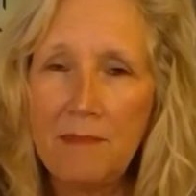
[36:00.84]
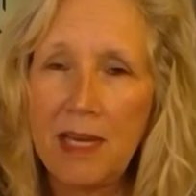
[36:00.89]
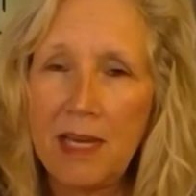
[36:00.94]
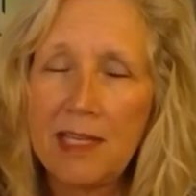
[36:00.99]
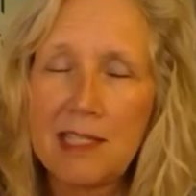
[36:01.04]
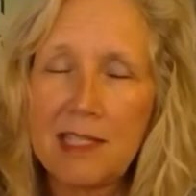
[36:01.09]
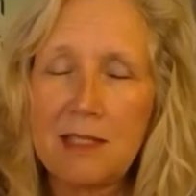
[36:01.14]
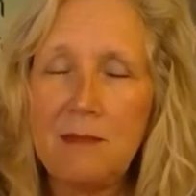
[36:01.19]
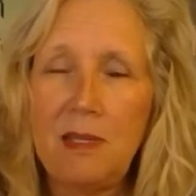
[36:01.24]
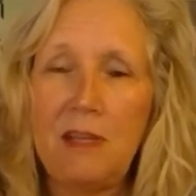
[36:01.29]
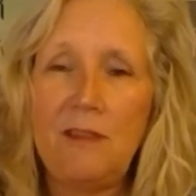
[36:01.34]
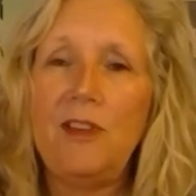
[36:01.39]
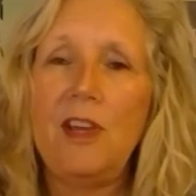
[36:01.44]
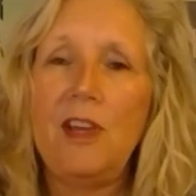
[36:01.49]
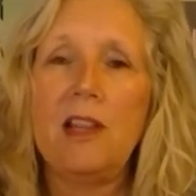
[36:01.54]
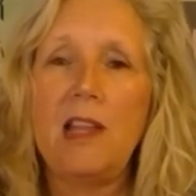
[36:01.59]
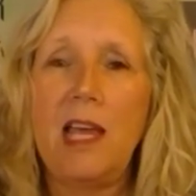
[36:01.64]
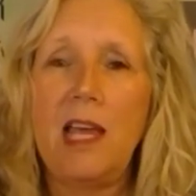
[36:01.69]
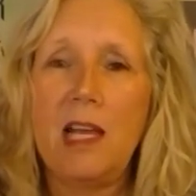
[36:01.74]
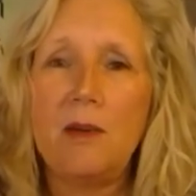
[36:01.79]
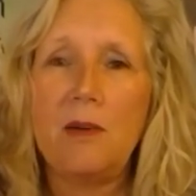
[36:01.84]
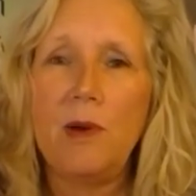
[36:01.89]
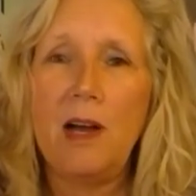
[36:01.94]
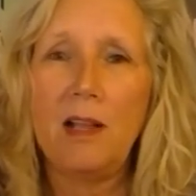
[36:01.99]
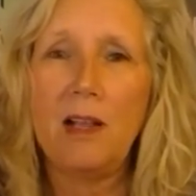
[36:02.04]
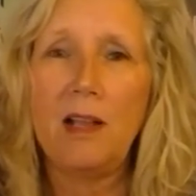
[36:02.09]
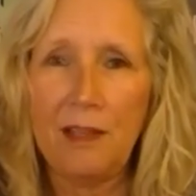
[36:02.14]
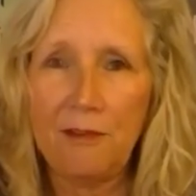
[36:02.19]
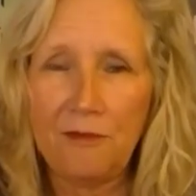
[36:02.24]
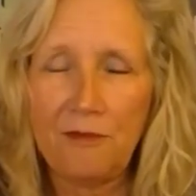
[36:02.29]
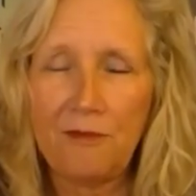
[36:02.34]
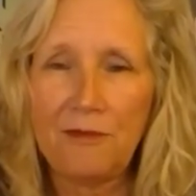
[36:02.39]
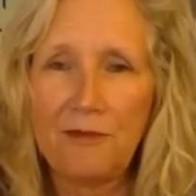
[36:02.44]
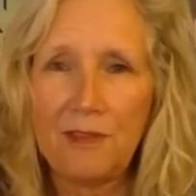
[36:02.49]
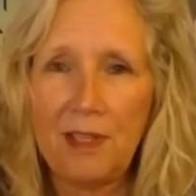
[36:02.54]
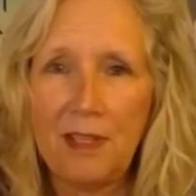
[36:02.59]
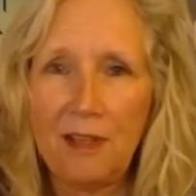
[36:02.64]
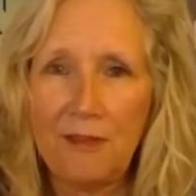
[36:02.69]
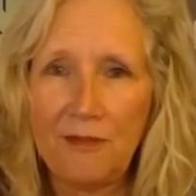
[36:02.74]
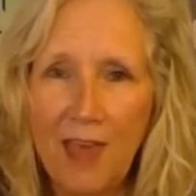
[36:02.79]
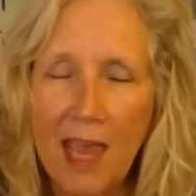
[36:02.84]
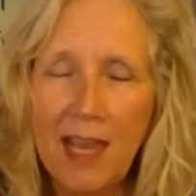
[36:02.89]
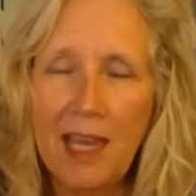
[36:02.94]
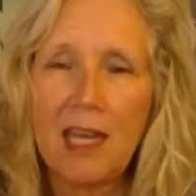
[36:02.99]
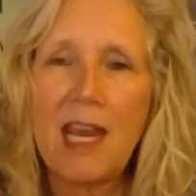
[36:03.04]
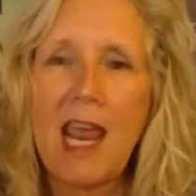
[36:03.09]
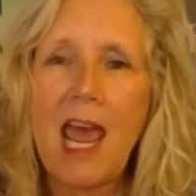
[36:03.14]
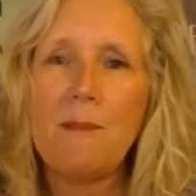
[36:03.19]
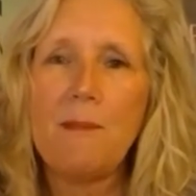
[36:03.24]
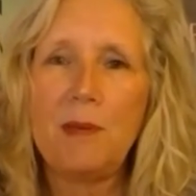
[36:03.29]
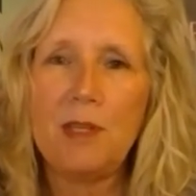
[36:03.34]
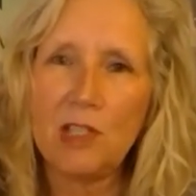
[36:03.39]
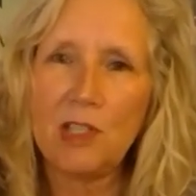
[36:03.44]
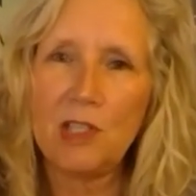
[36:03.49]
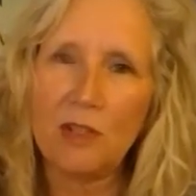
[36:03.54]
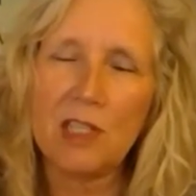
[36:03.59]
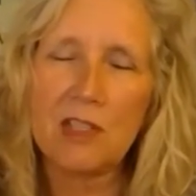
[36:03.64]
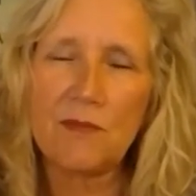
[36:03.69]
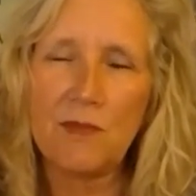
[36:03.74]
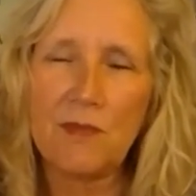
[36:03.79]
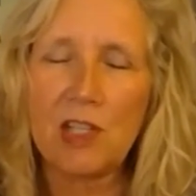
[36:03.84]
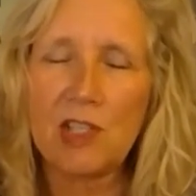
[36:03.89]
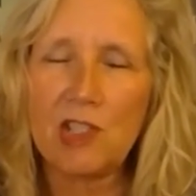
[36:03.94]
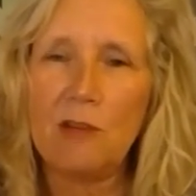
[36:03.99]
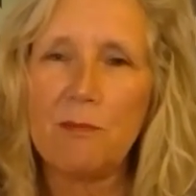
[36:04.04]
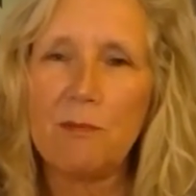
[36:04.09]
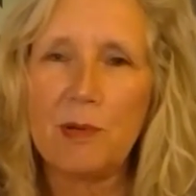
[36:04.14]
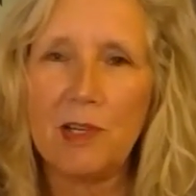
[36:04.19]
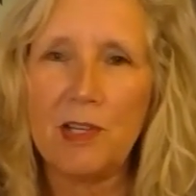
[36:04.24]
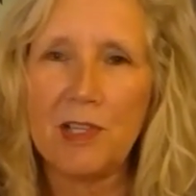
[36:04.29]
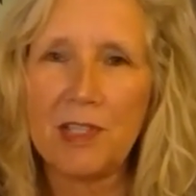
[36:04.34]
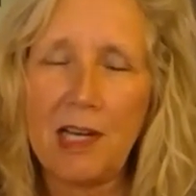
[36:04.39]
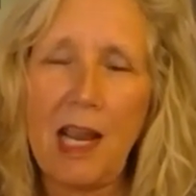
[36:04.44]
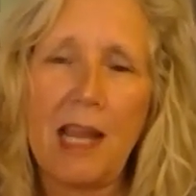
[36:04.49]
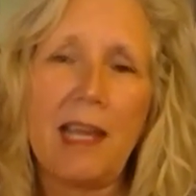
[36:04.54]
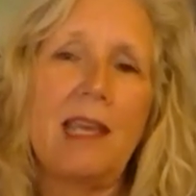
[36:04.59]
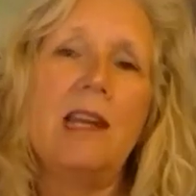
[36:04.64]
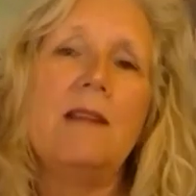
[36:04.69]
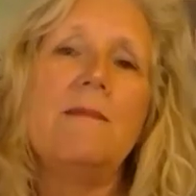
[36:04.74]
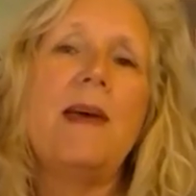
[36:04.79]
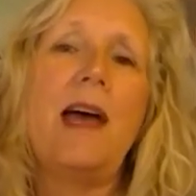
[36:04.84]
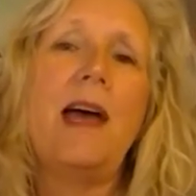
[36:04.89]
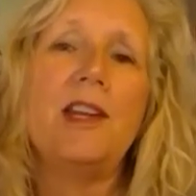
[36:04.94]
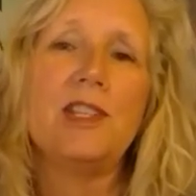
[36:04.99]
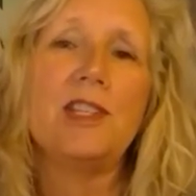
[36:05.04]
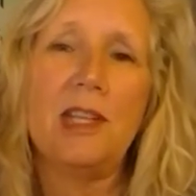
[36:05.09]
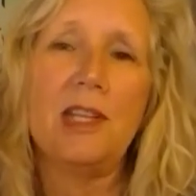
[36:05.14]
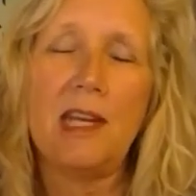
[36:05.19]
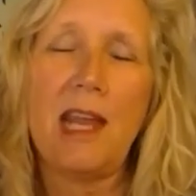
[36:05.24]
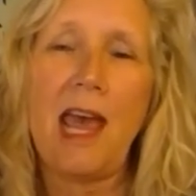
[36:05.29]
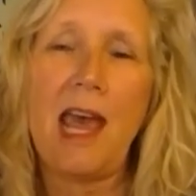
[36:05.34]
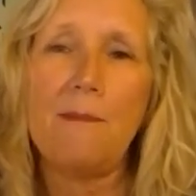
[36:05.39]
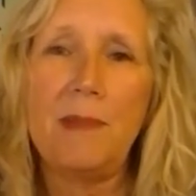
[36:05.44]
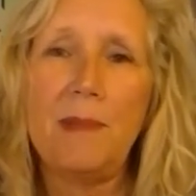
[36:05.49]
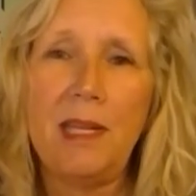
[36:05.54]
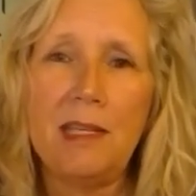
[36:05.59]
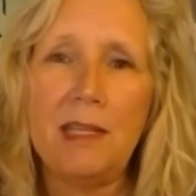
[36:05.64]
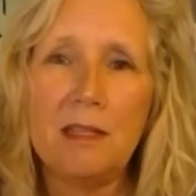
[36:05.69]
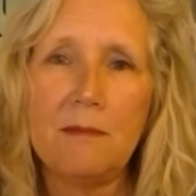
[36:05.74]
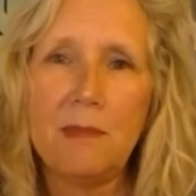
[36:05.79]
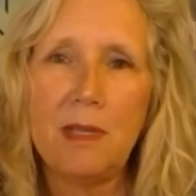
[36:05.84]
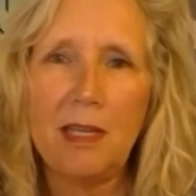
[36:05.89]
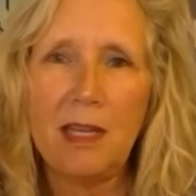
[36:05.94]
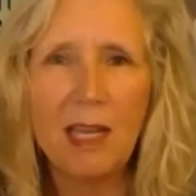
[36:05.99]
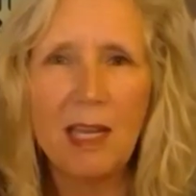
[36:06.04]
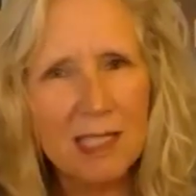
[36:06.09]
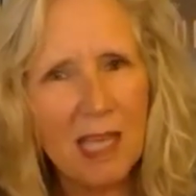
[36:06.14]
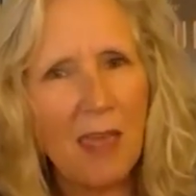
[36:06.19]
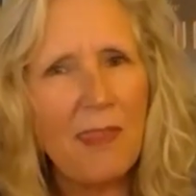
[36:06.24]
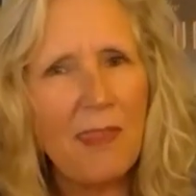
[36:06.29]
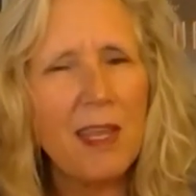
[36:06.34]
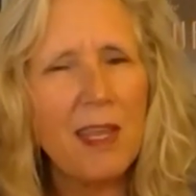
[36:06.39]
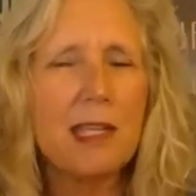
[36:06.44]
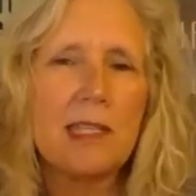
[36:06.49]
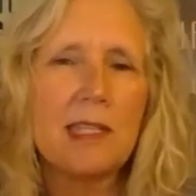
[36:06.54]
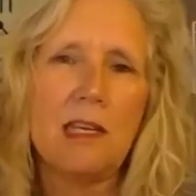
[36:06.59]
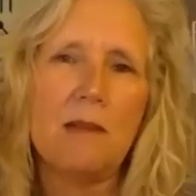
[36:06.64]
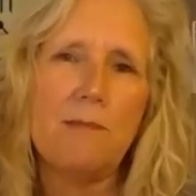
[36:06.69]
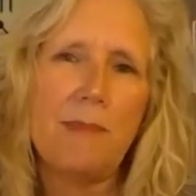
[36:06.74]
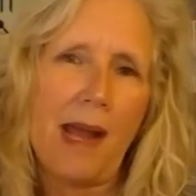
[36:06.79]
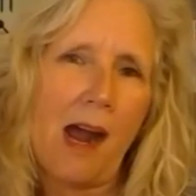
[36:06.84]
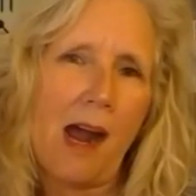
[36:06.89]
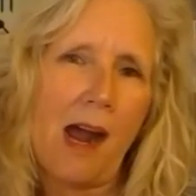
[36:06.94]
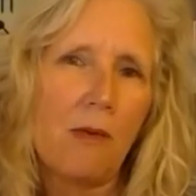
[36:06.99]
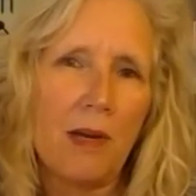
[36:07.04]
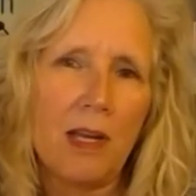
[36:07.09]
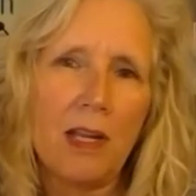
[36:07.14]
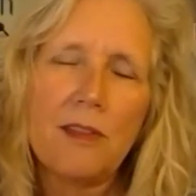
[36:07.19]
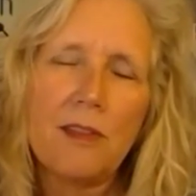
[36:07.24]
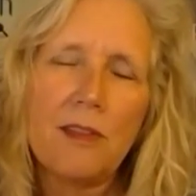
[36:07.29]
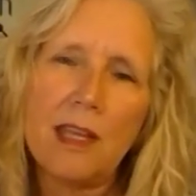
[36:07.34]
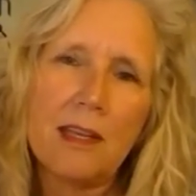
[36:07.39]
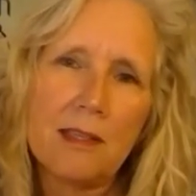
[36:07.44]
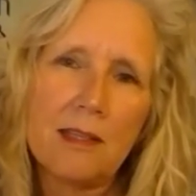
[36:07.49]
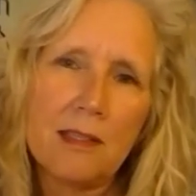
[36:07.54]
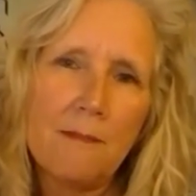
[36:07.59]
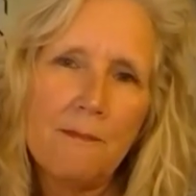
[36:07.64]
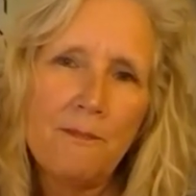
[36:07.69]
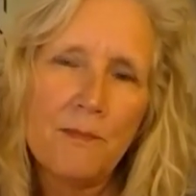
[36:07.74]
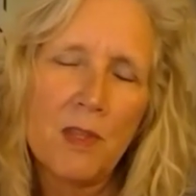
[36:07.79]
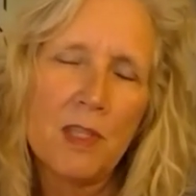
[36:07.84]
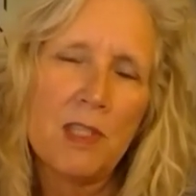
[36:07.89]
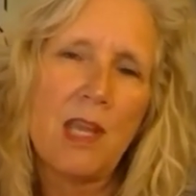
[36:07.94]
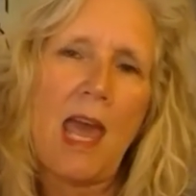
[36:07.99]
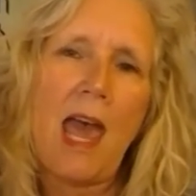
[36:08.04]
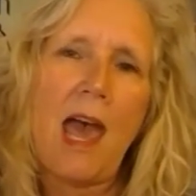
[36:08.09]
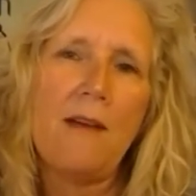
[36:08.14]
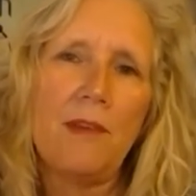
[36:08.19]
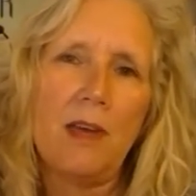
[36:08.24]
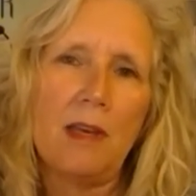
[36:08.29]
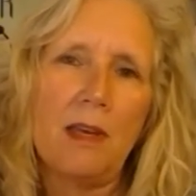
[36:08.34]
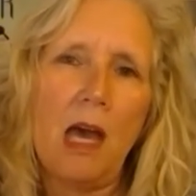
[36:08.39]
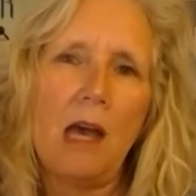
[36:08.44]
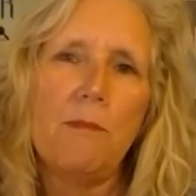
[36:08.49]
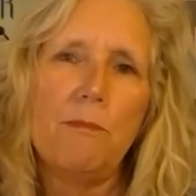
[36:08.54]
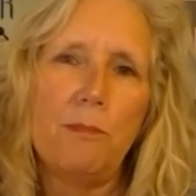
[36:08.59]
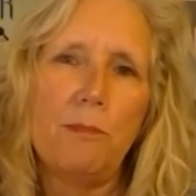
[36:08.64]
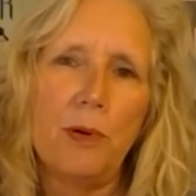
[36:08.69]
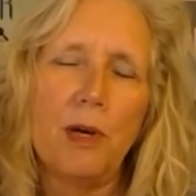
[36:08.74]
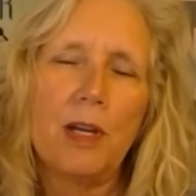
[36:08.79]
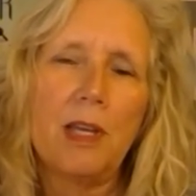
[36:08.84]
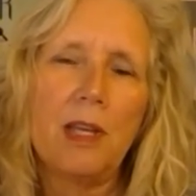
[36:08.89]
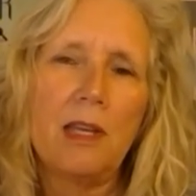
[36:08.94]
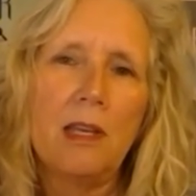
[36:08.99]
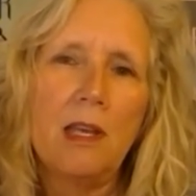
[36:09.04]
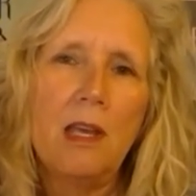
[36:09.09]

makes me feel like, well, if that can happen to this fictional person, I can imagine it happening to me. I think it's an empowering thing to have a book